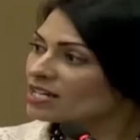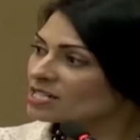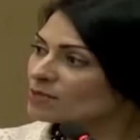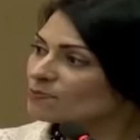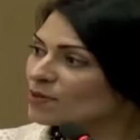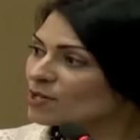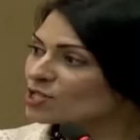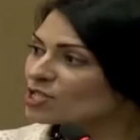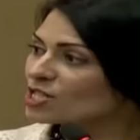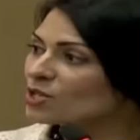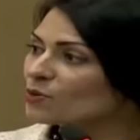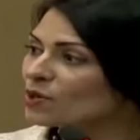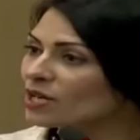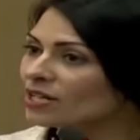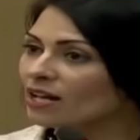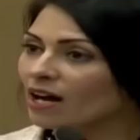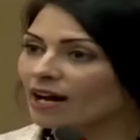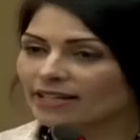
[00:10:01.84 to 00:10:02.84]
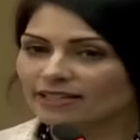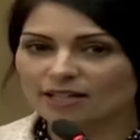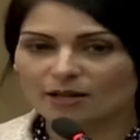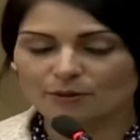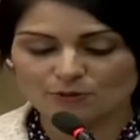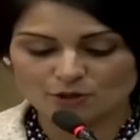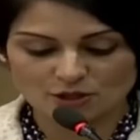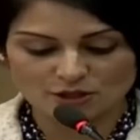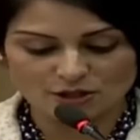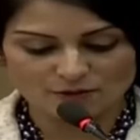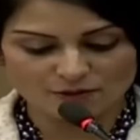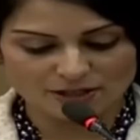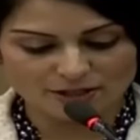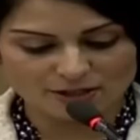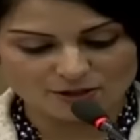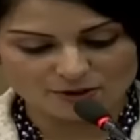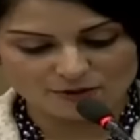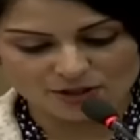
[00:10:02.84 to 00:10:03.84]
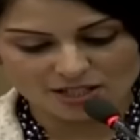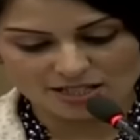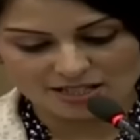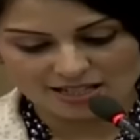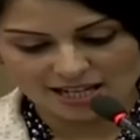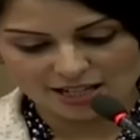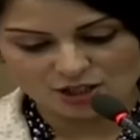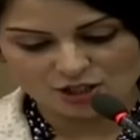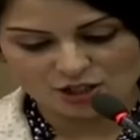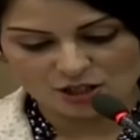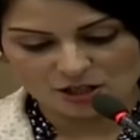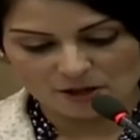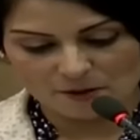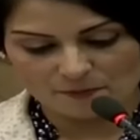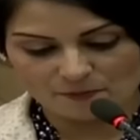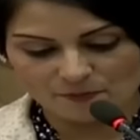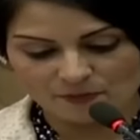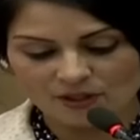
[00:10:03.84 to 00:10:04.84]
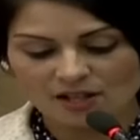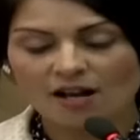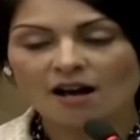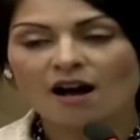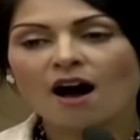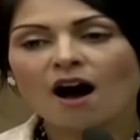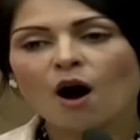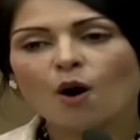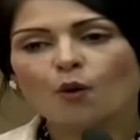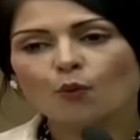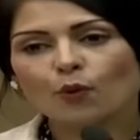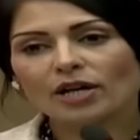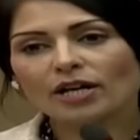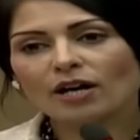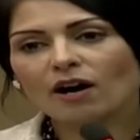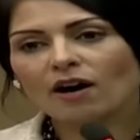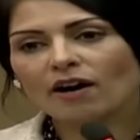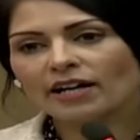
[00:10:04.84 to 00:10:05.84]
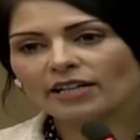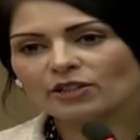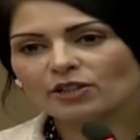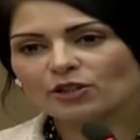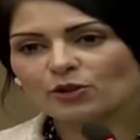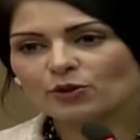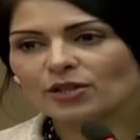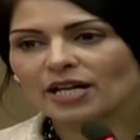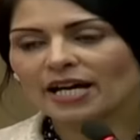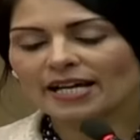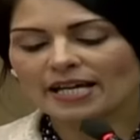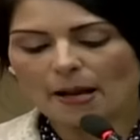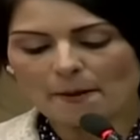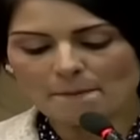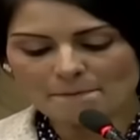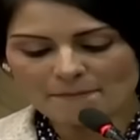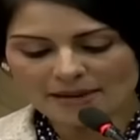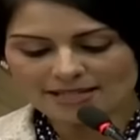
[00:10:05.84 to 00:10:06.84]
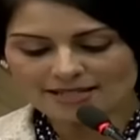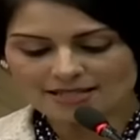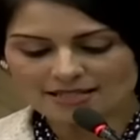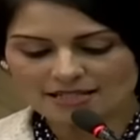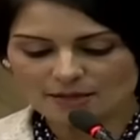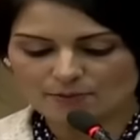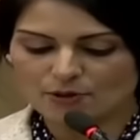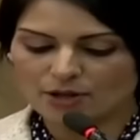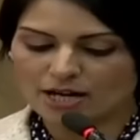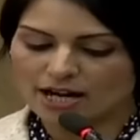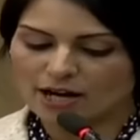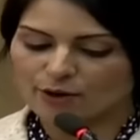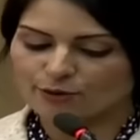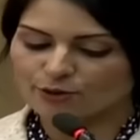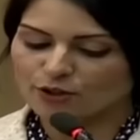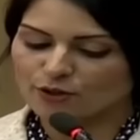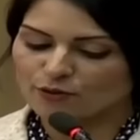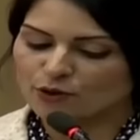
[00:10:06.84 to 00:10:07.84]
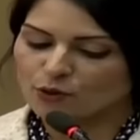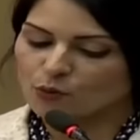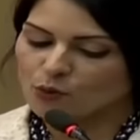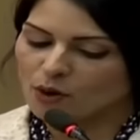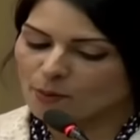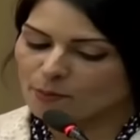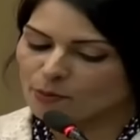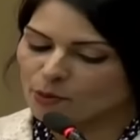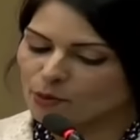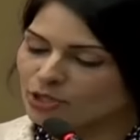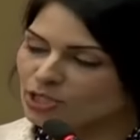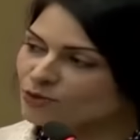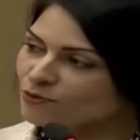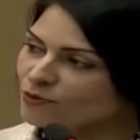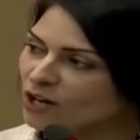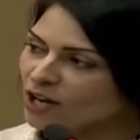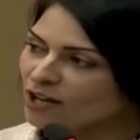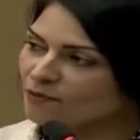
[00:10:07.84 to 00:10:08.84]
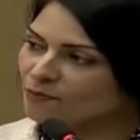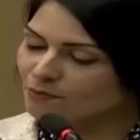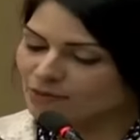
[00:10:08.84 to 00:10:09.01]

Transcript: especially when I come to events of this nature. We are in the UK immensely proud of the 1.5